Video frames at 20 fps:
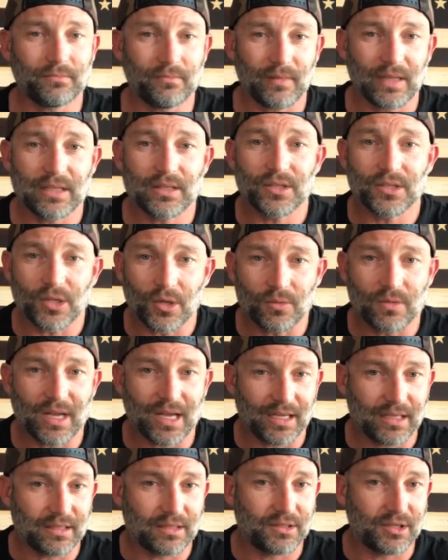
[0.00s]
so
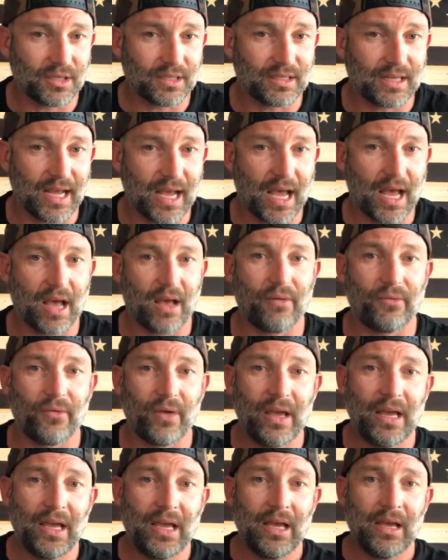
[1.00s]
nice just to have
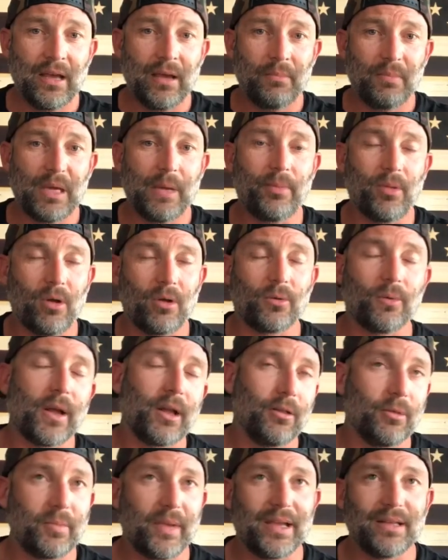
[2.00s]
people on a
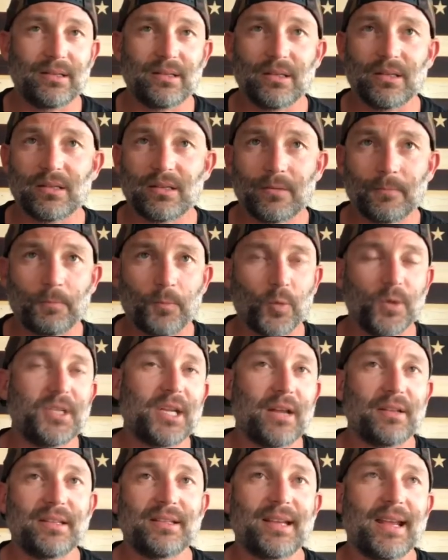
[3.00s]
regular basis reach
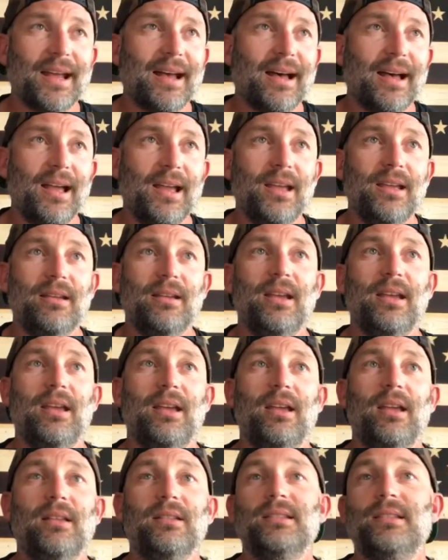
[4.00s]
out to say hi
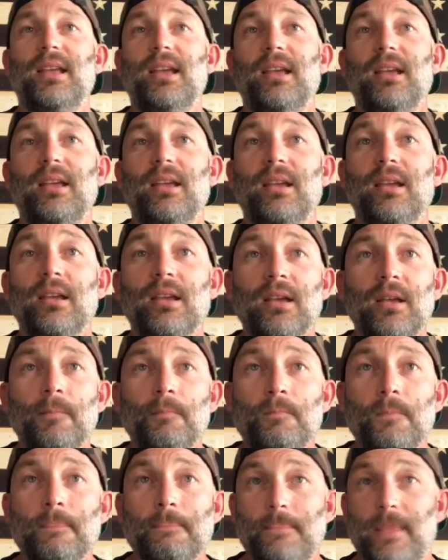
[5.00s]
and say
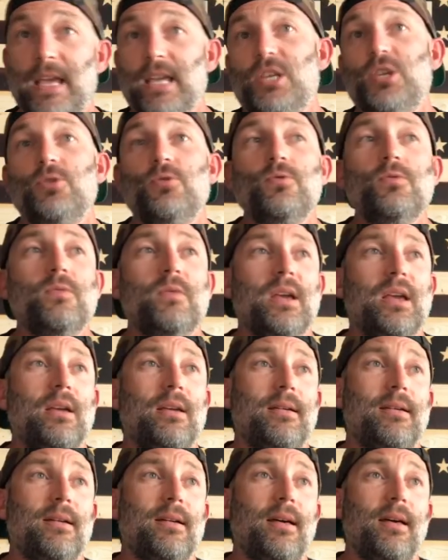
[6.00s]
thank you
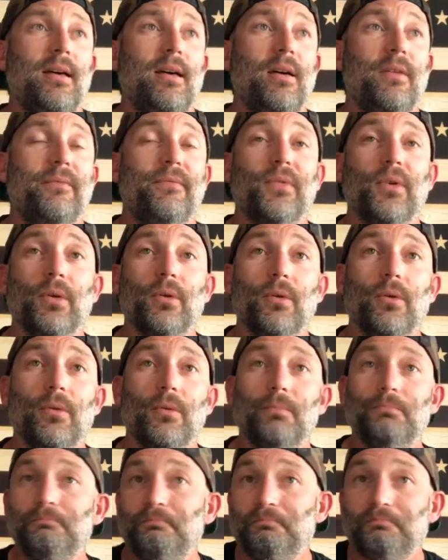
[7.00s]

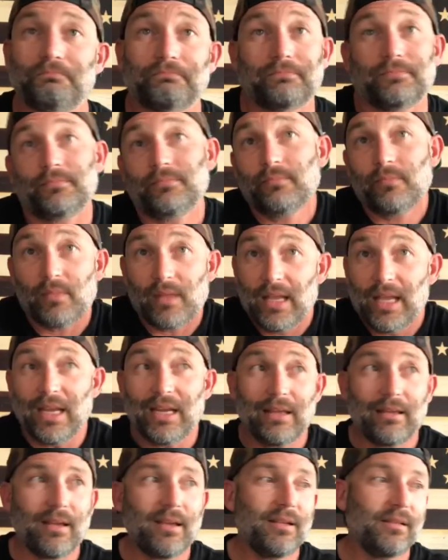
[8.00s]
for
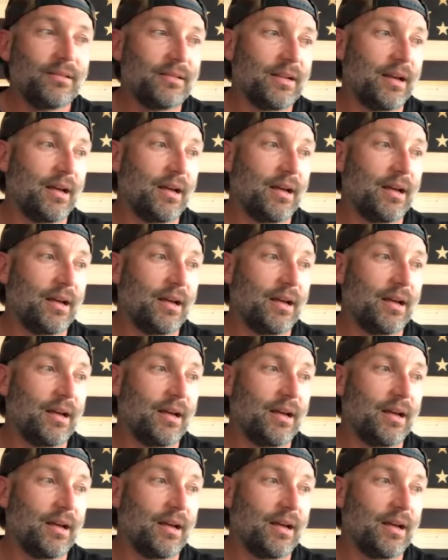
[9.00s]
anything.